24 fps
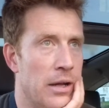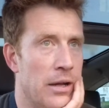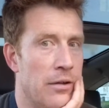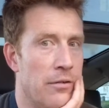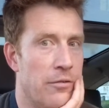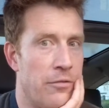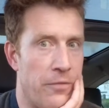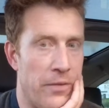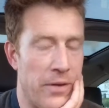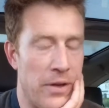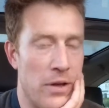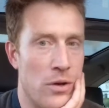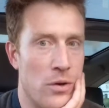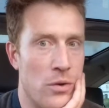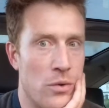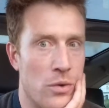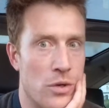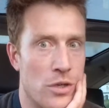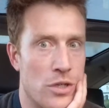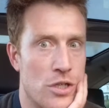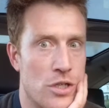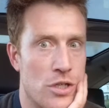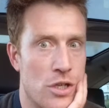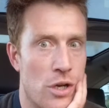
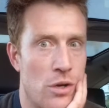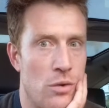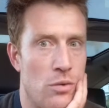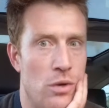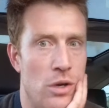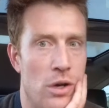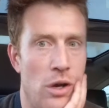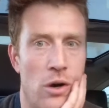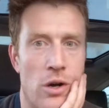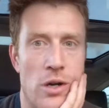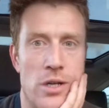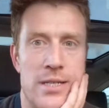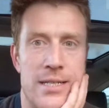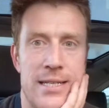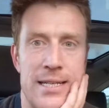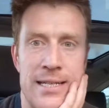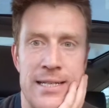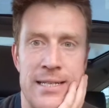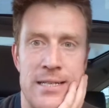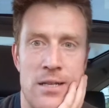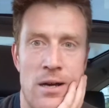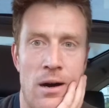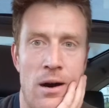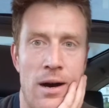feel so lost
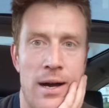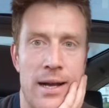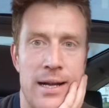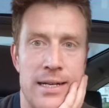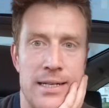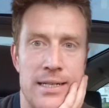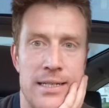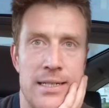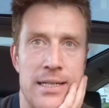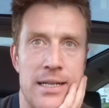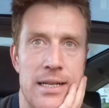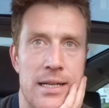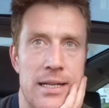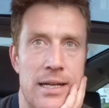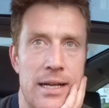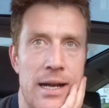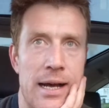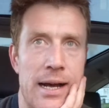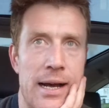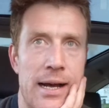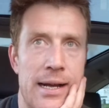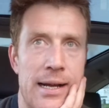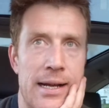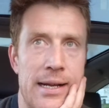and tired
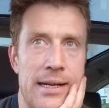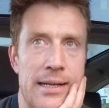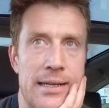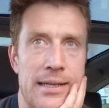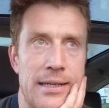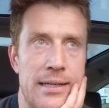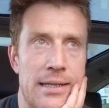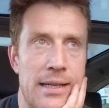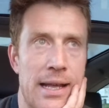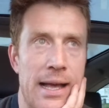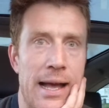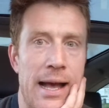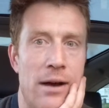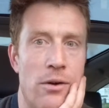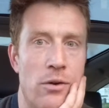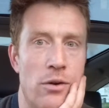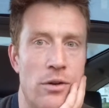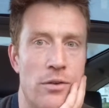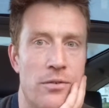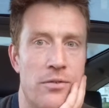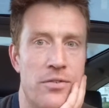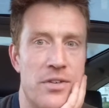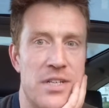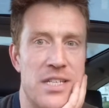and out
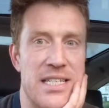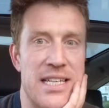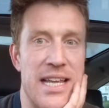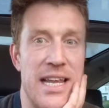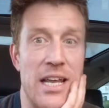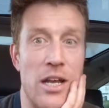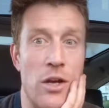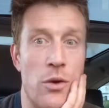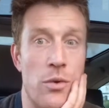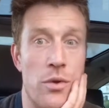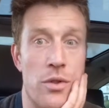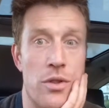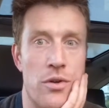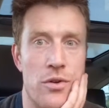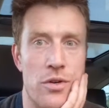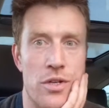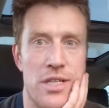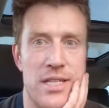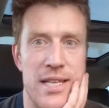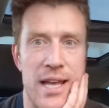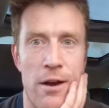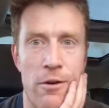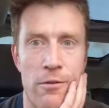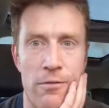of sync with
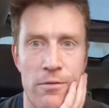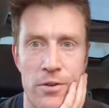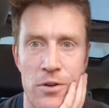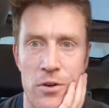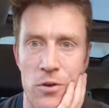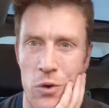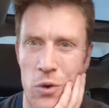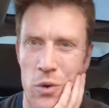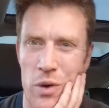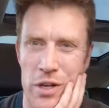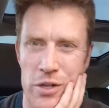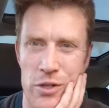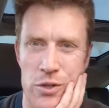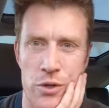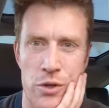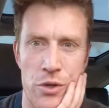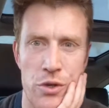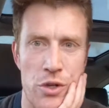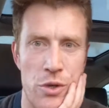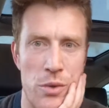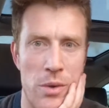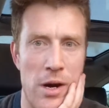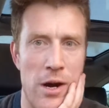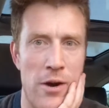yourself and you're not quite sure who
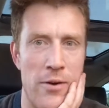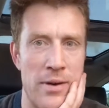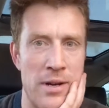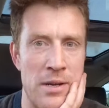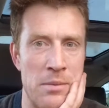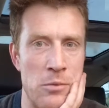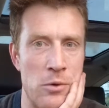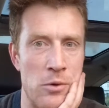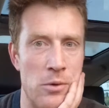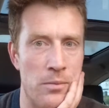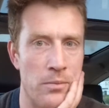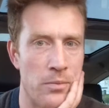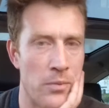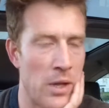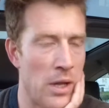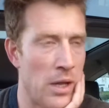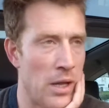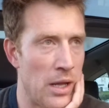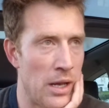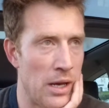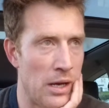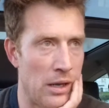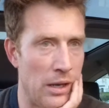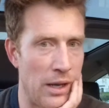you are anymore?
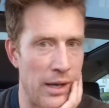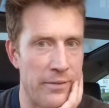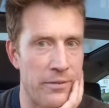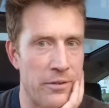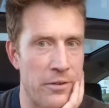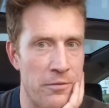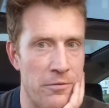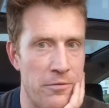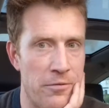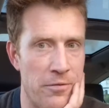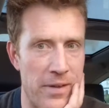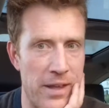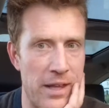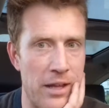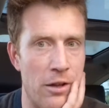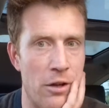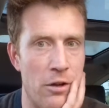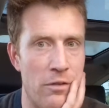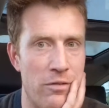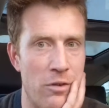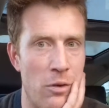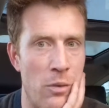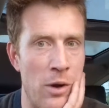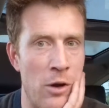Life can feel
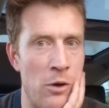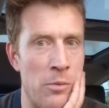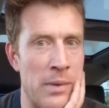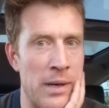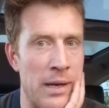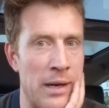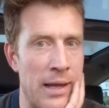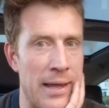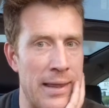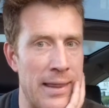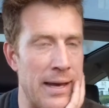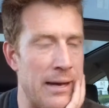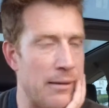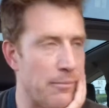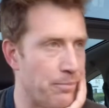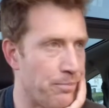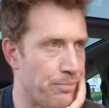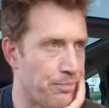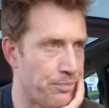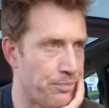overwhelming like that.